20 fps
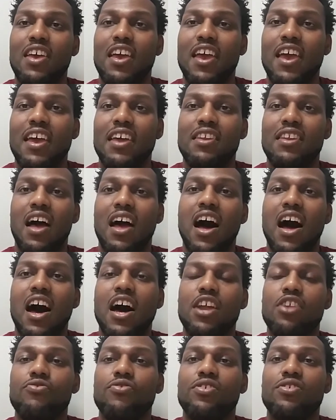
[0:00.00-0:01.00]
than
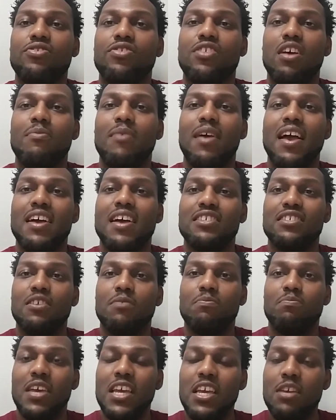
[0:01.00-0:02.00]
honoring them as
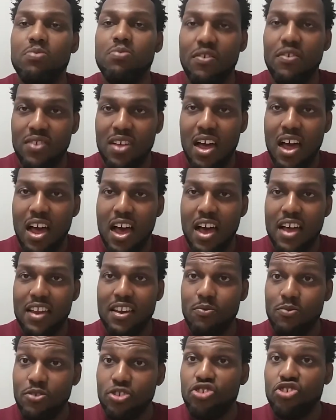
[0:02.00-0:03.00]
the people of
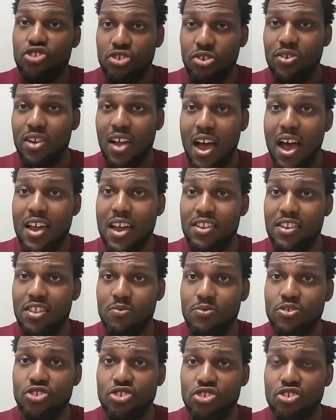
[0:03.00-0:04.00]
God. And we should honor
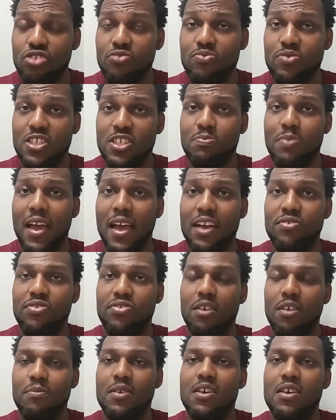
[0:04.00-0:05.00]
them, we should
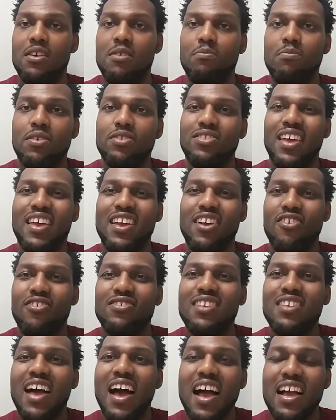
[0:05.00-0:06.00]
respect them, but they
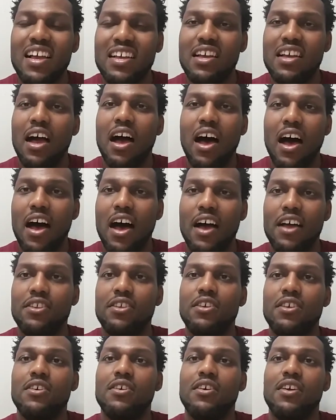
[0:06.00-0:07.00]
are not
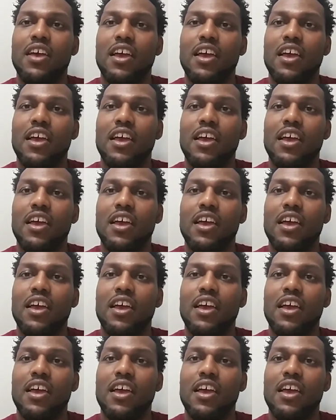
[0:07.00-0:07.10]
God.